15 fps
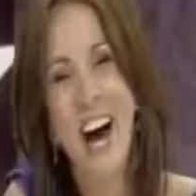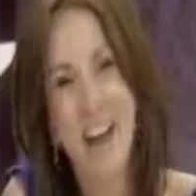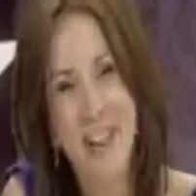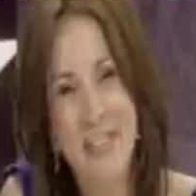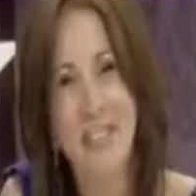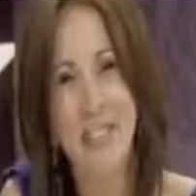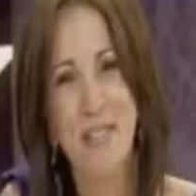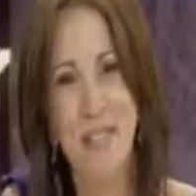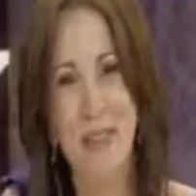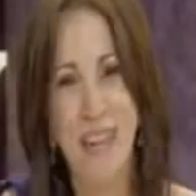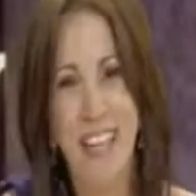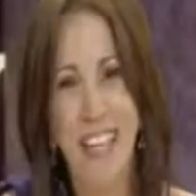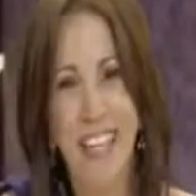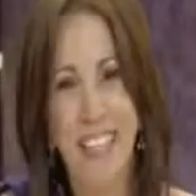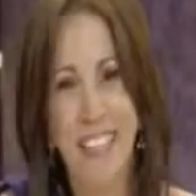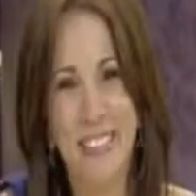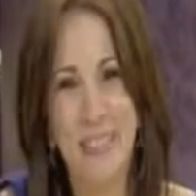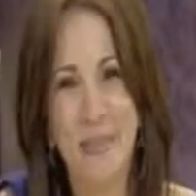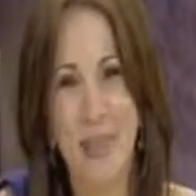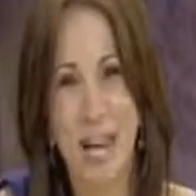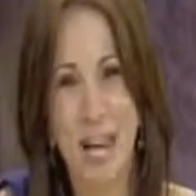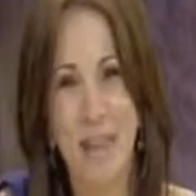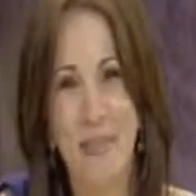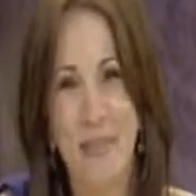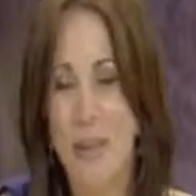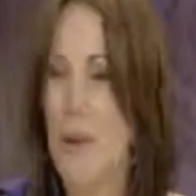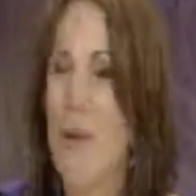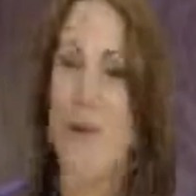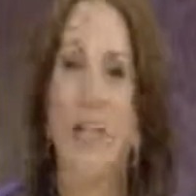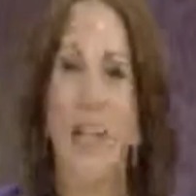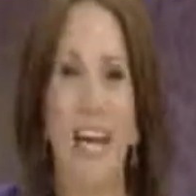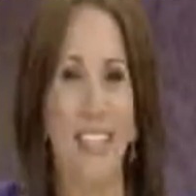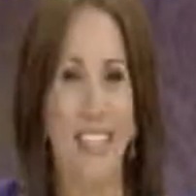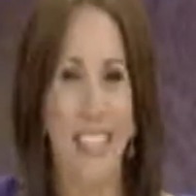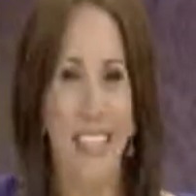Oh, break is a man we'd all